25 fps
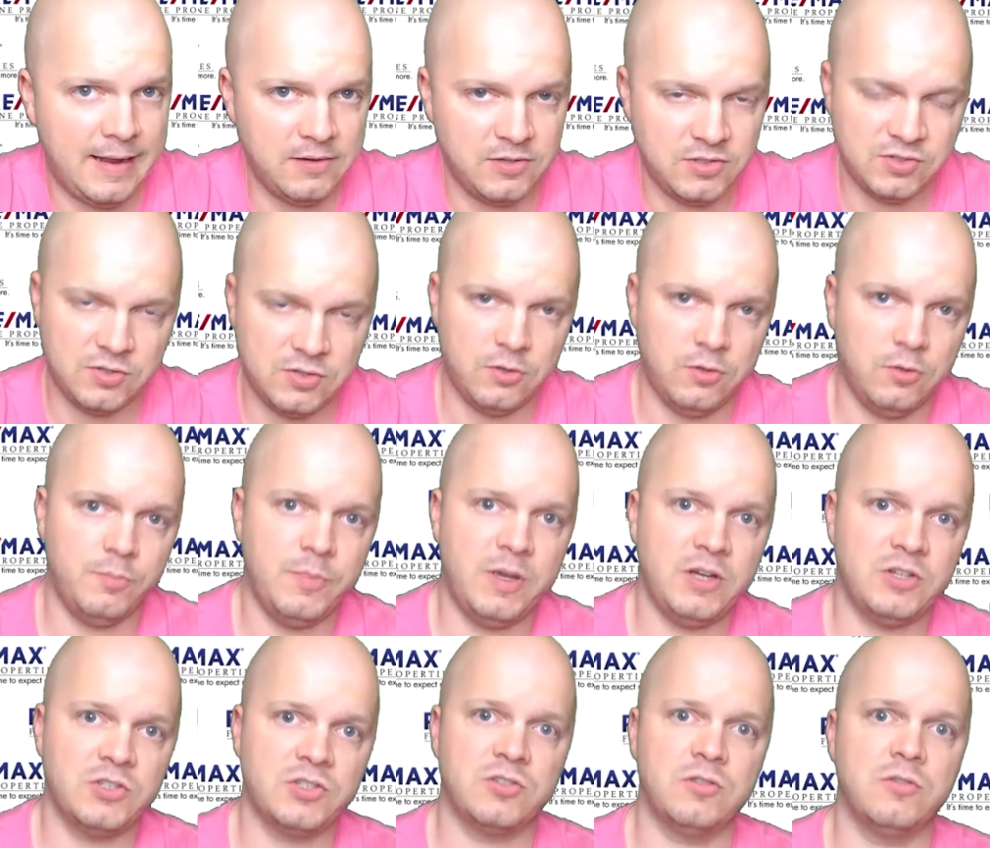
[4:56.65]
So make
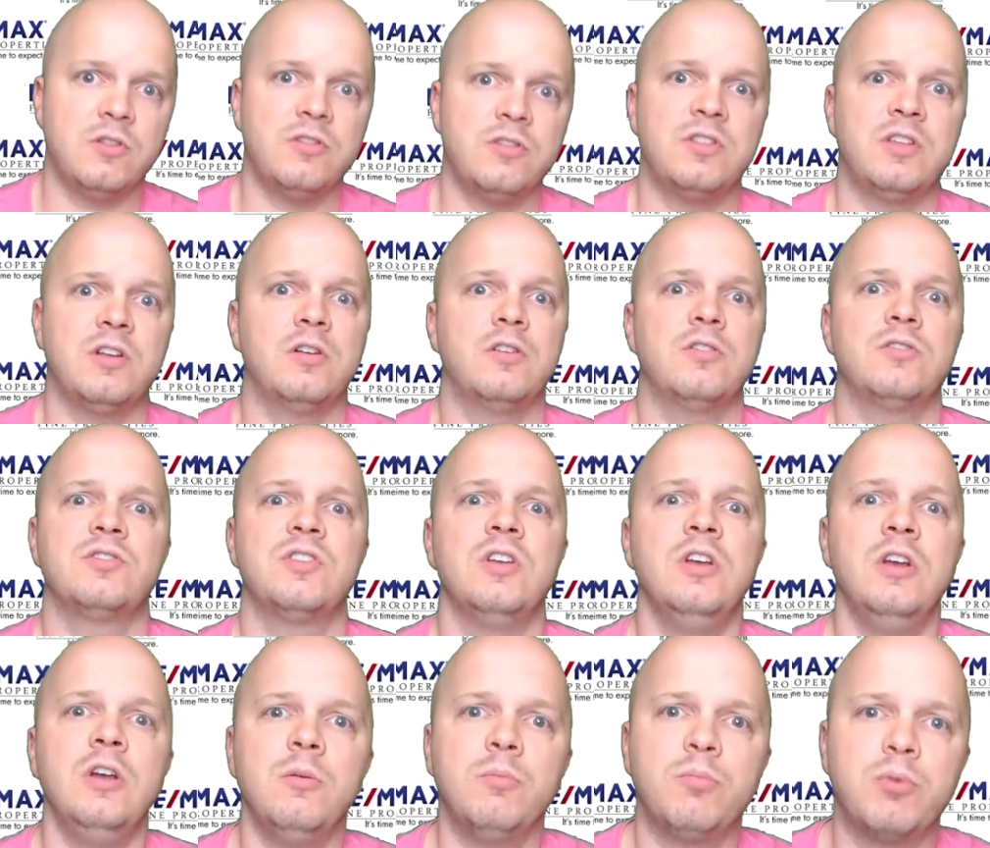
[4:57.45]
sure that there's
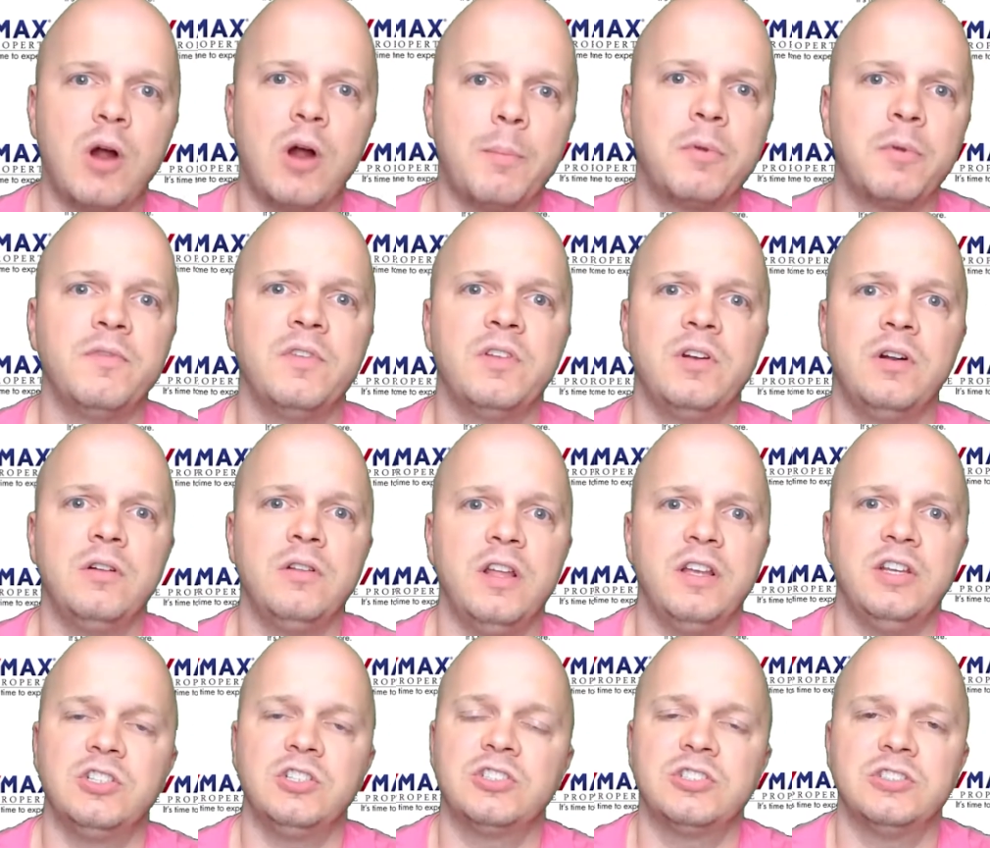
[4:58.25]
proper
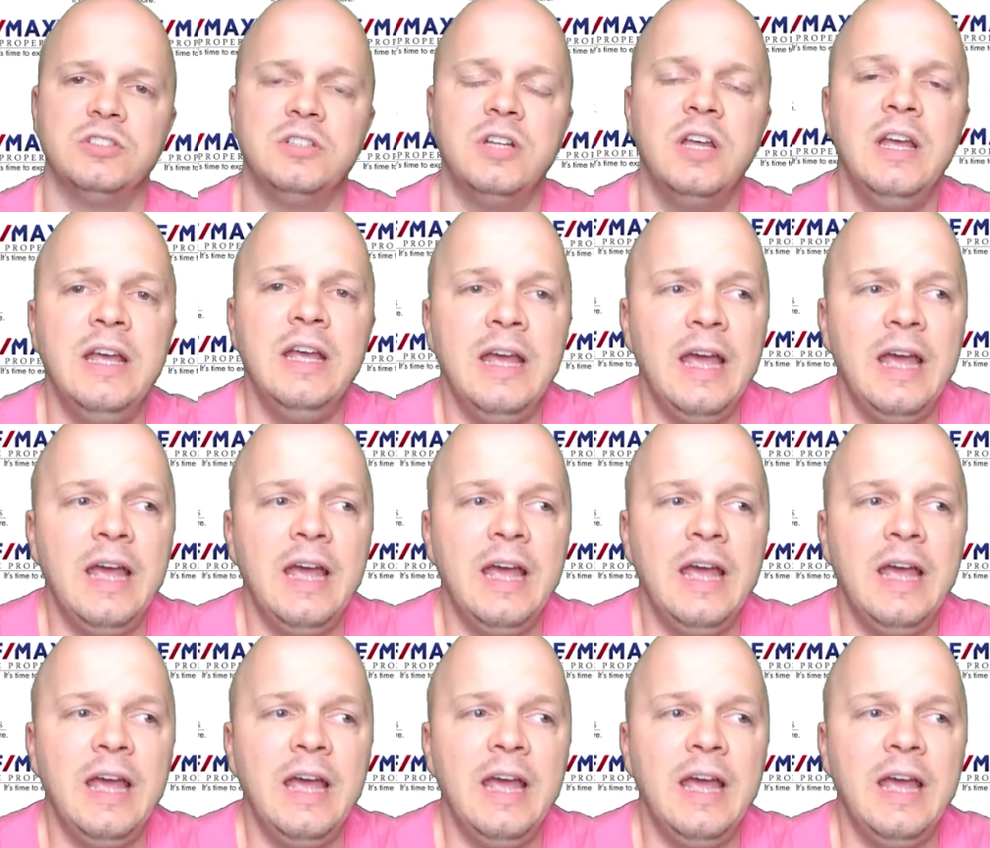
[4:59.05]
ventilation.